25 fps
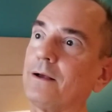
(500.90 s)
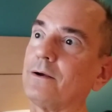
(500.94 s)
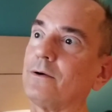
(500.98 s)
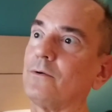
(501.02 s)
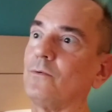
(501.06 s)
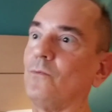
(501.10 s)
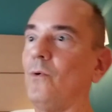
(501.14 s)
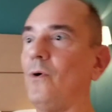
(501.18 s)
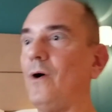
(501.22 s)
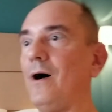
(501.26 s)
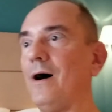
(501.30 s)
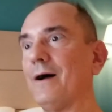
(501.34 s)

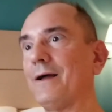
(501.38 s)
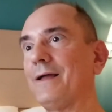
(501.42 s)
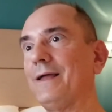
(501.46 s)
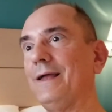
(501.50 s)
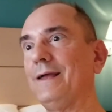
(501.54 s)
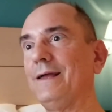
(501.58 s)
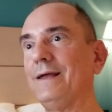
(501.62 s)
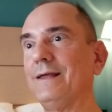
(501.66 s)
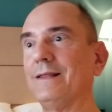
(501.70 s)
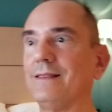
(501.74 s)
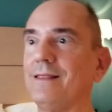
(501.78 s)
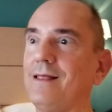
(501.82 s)

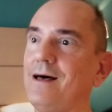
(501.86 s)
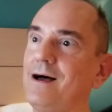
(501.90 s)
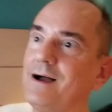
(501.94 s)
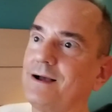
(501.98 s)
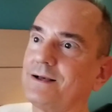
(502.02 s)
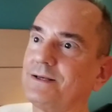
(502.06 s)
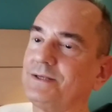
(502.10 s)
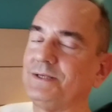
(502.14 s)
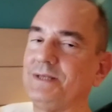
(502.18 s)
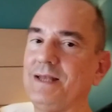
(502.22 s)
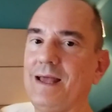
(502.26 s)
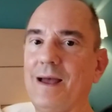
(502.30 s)
walking in
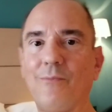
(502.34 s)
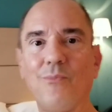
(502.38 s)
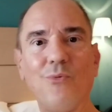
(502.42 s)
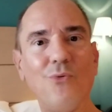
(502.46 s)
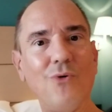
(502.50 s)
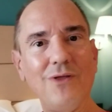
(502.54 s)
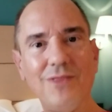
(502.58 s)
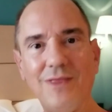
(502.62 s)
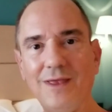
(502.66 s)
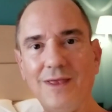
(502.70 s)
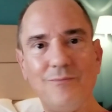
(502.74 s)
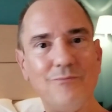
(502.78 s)
lockstep
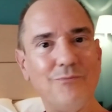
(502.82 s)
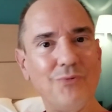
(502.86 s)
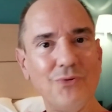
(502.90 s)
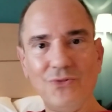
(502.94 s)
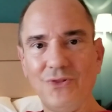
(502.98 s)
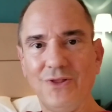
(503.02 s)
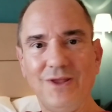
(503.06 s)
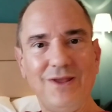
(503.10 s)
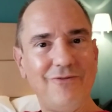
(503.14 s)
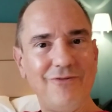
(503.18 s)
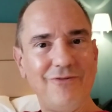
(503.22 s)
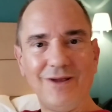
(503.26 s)
with it,
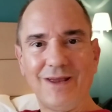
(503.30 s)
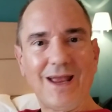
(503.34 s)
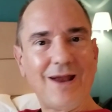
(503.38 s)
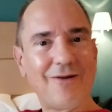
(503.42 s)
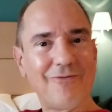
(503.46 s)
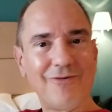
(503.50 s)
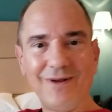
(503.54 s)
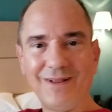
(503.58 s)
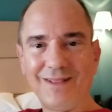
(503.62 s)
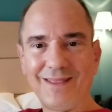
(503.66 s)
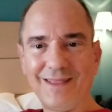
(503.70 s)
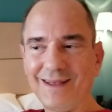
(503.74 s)
believing
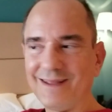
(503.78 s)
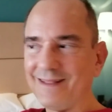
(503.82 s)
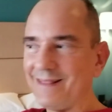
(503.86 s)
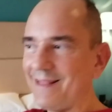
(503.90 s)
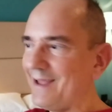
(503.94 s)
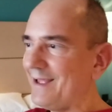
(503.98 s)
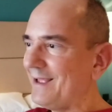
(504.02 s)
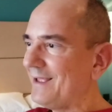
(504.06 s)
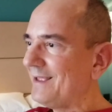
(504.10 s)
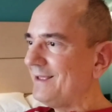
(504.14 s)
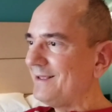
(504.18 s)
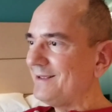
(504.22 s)
everything
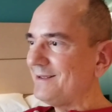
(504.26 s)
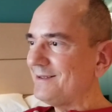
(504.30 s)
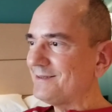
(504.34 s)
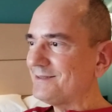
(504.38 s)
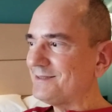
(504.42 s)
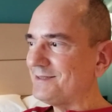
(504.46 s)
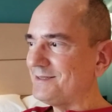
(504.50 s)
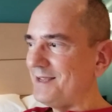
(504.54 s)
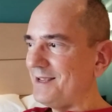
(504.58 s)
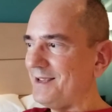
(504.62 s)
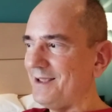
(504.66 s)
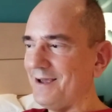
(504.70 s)
they
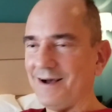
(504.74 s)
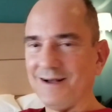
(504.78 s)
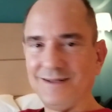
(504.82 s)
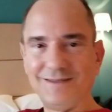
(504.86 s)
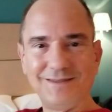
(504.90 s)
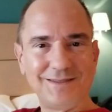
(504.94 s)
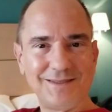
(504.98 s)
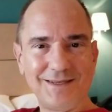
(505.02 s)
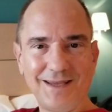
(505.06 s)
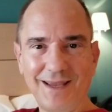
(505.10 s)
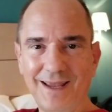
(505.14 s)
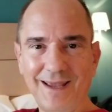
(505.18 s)
see on
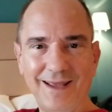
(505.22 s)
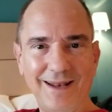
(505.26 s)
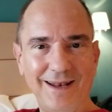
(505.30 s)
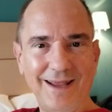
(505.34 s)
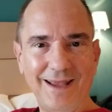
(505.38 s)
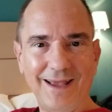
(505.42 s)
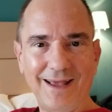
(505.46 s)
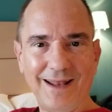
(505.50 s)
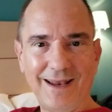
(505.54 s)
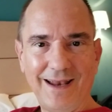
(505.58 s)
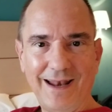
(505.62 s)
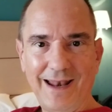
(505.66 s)

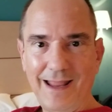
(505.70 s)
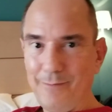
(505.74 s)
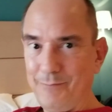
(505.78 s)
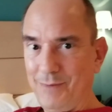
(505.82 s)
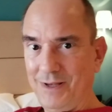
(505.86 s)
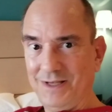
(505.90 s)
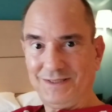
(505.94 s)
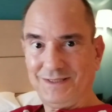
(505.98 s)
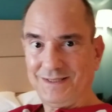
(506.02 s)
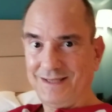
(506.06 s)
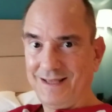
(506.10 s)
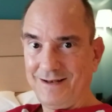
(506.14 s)
CNN and
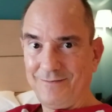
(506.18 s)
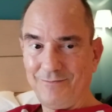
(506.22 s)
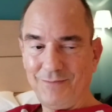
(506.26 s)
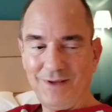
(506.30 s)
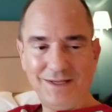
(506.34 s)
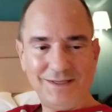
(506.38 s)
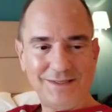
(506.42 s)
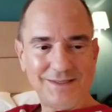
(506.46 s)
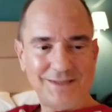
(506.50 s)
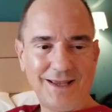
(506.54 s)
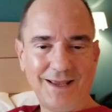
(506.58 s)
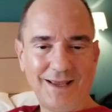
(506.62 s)

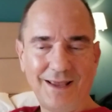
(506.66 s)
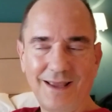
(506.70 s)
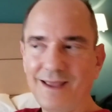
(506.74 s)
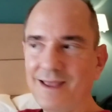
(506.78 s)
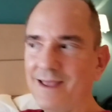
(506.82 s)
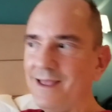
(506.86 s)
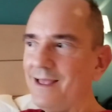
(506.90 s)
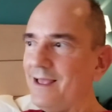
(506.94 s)
MSNBC,